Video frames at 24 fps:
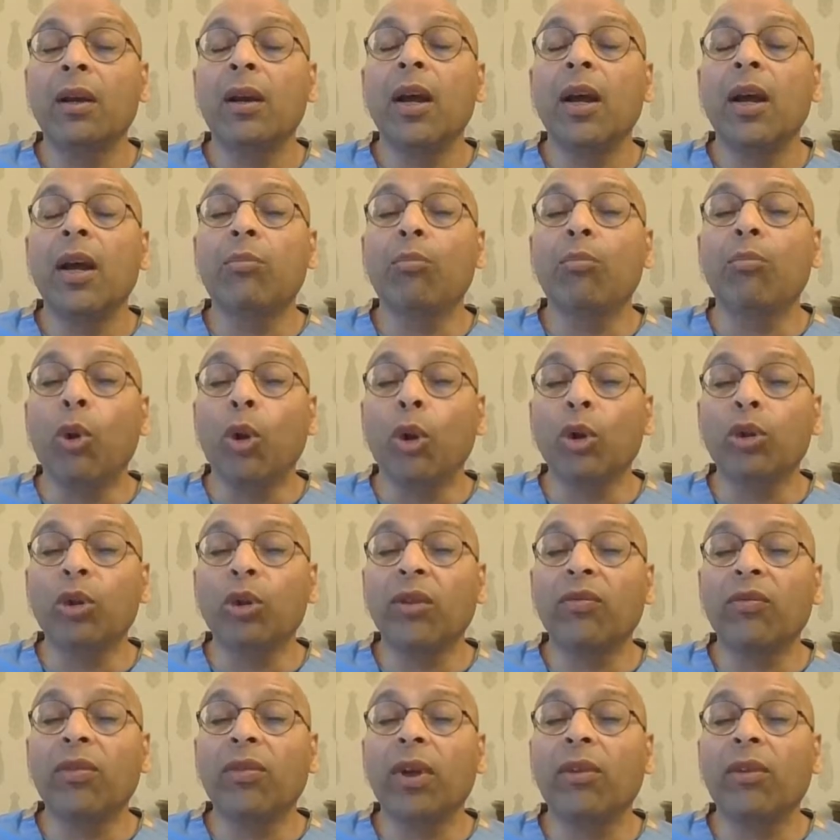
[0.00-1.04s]
and both
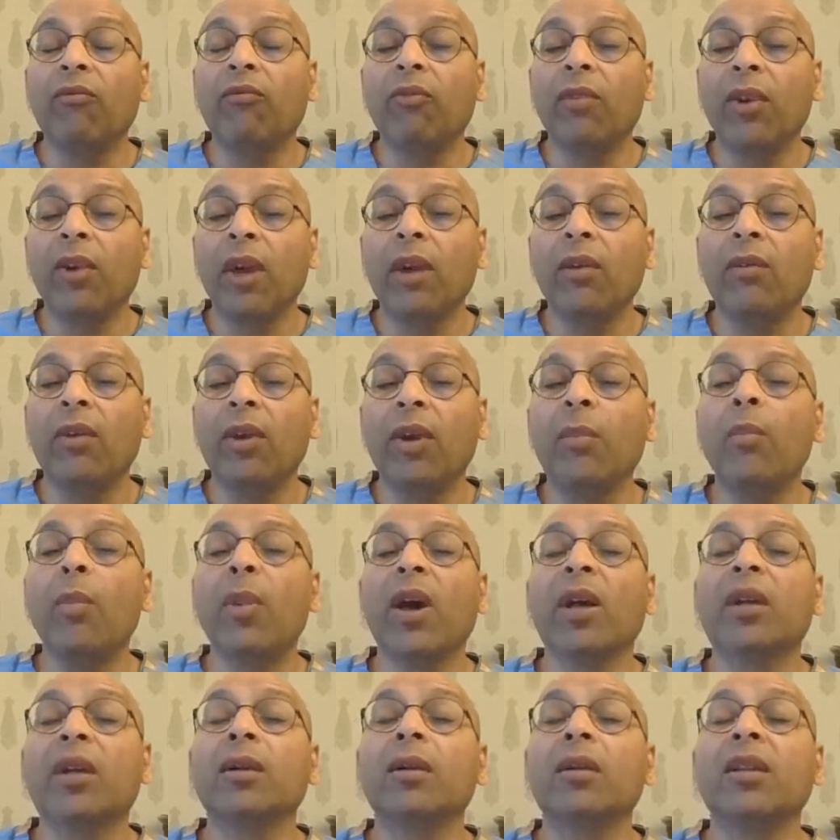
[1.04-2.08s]
of them way
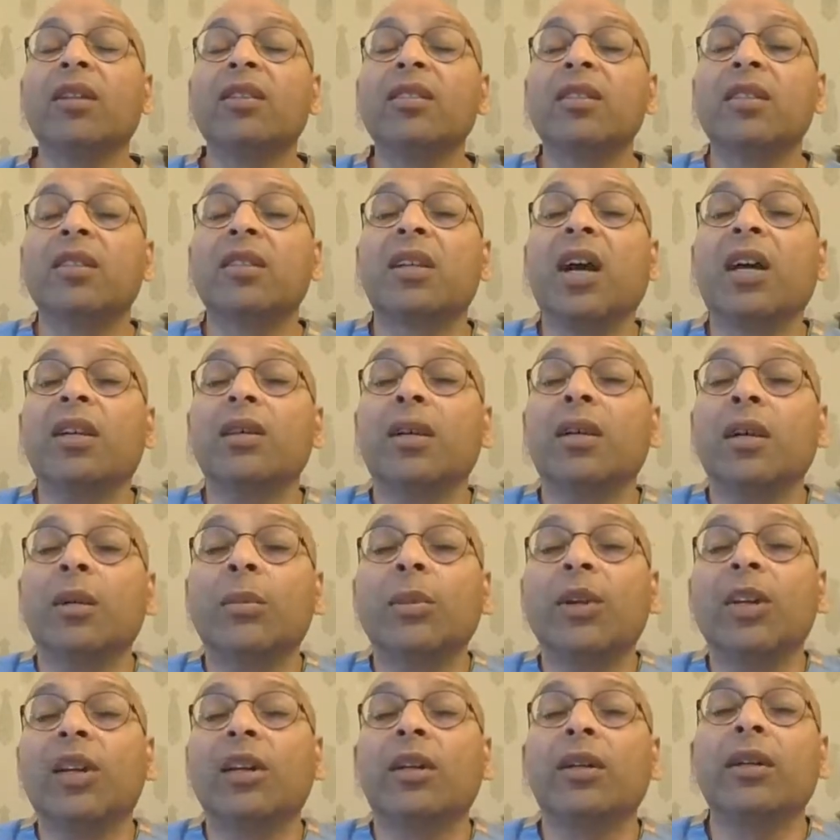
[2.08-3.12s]
better than standard
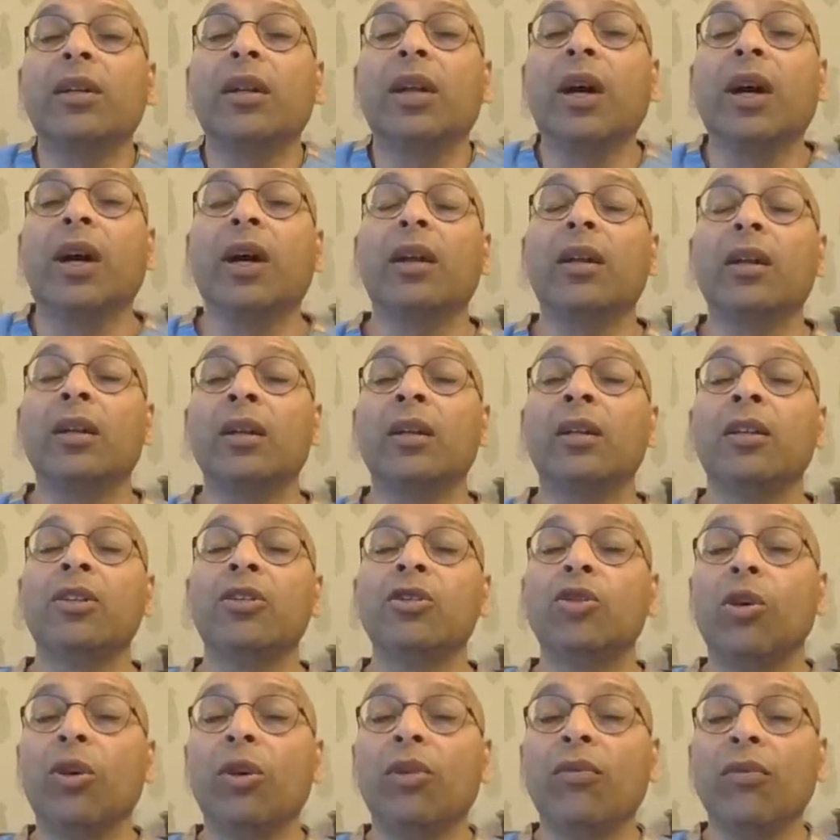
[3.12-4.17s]
American diet.
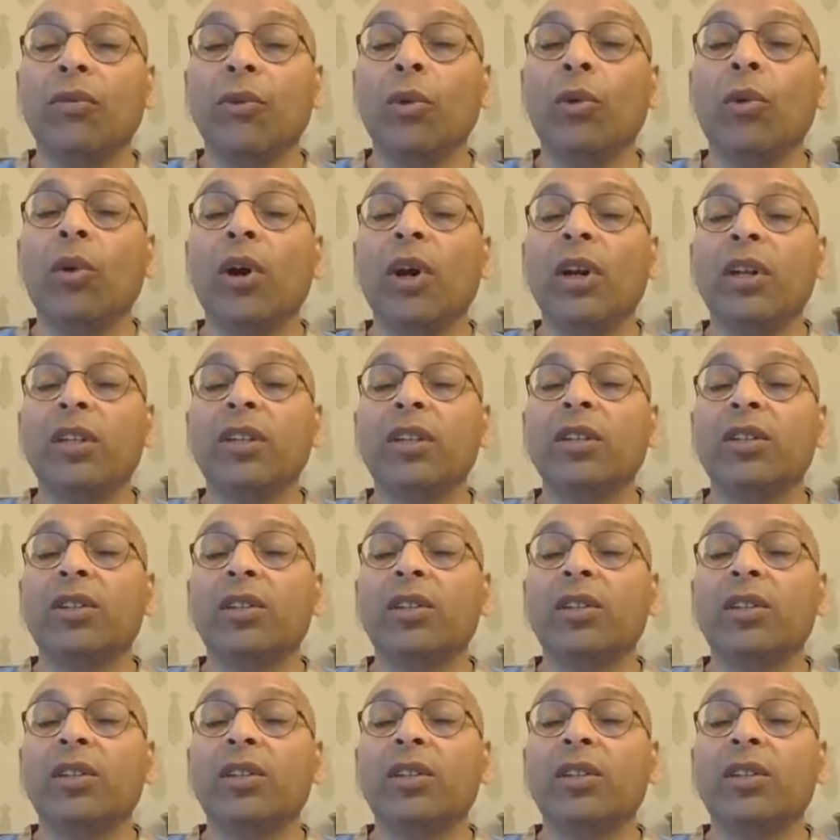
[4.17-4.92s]
So if you are in a